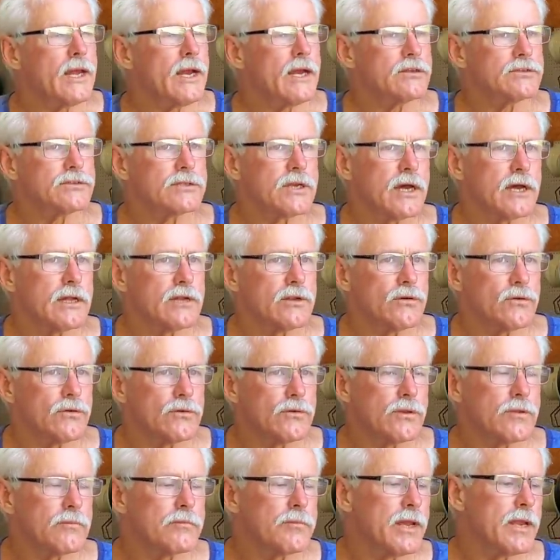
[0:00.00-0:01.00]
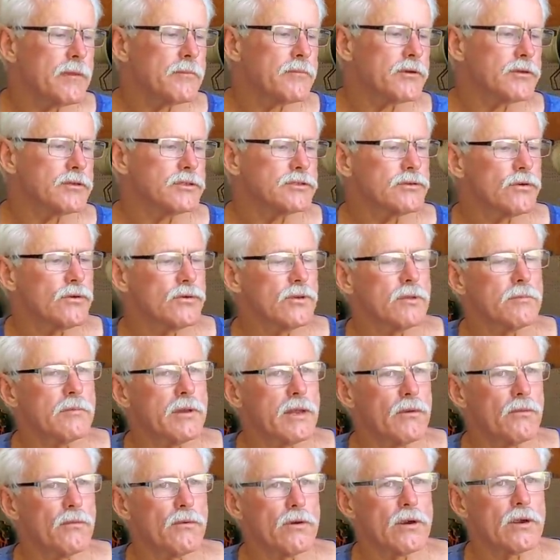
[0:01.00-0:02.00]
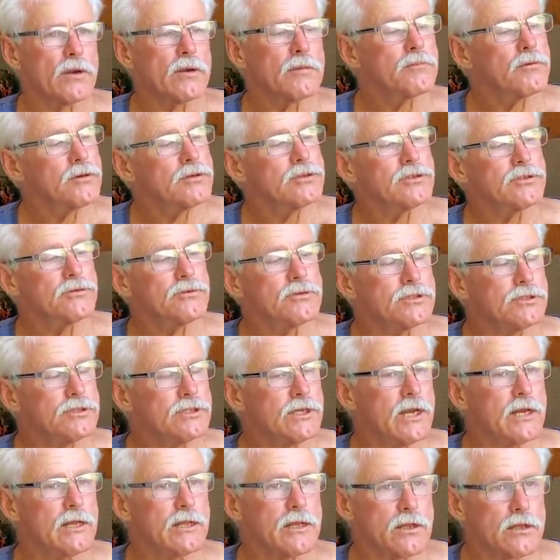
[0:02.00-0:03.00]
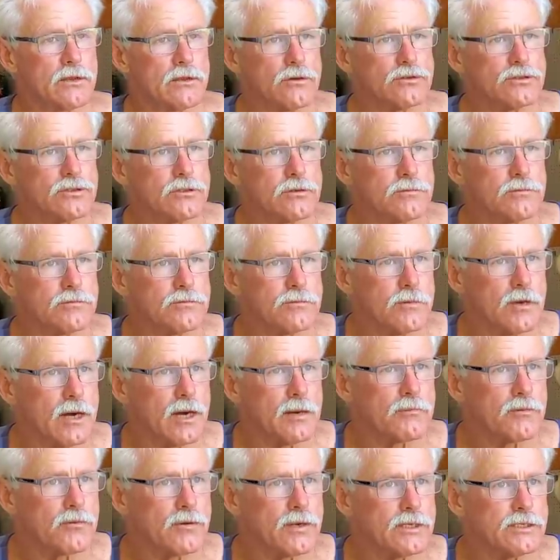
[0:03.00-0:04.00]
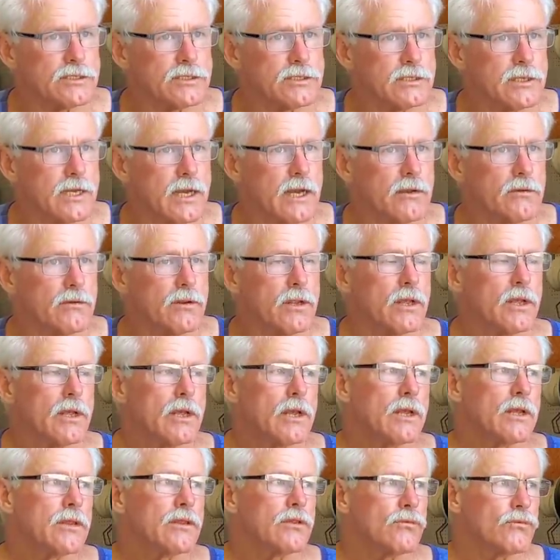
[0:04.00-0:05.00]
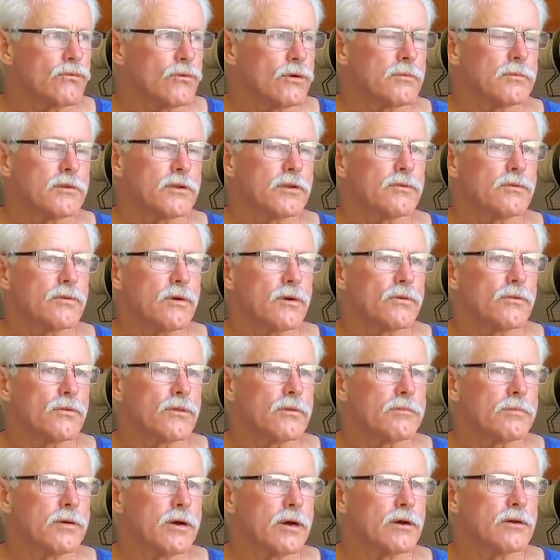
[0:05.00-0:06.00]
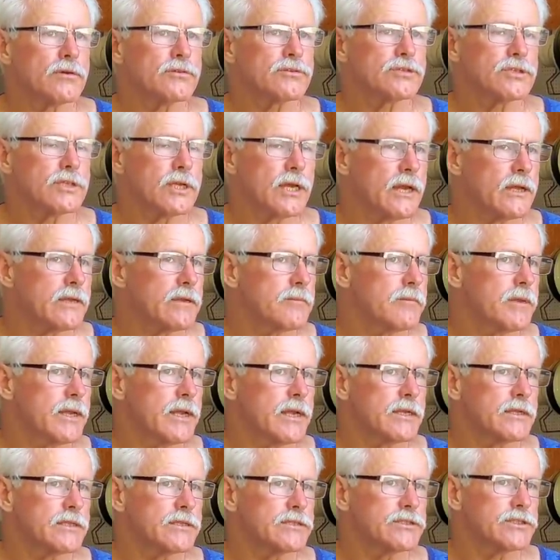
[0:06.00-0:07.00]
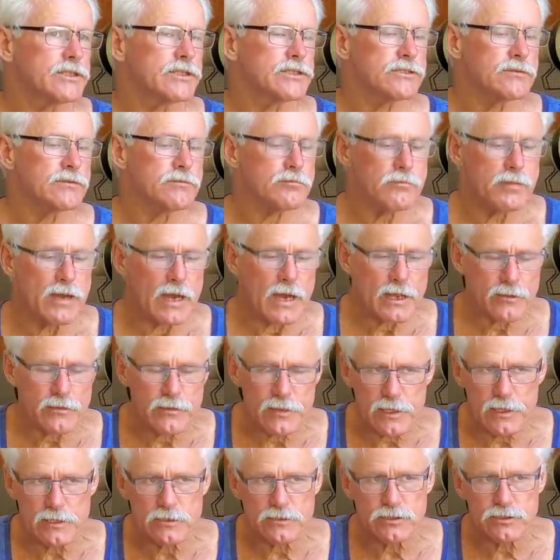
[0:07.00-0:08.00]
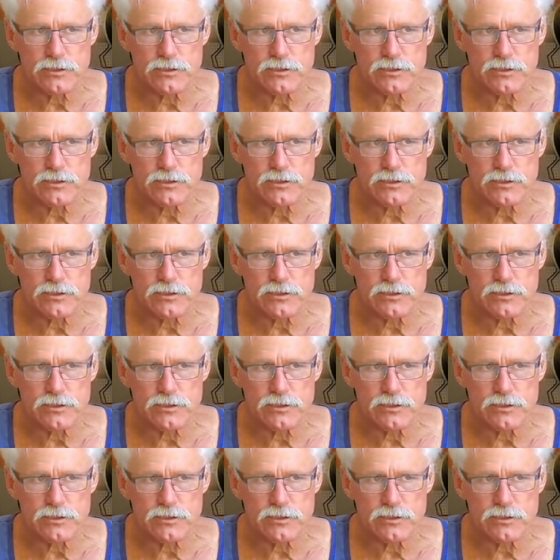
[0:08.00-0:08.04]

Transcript: House got a hold of the paper and told them, hey, we're going to put you in jail and close your operation down. The woman who owned the Post, she had to make a decision. Back then,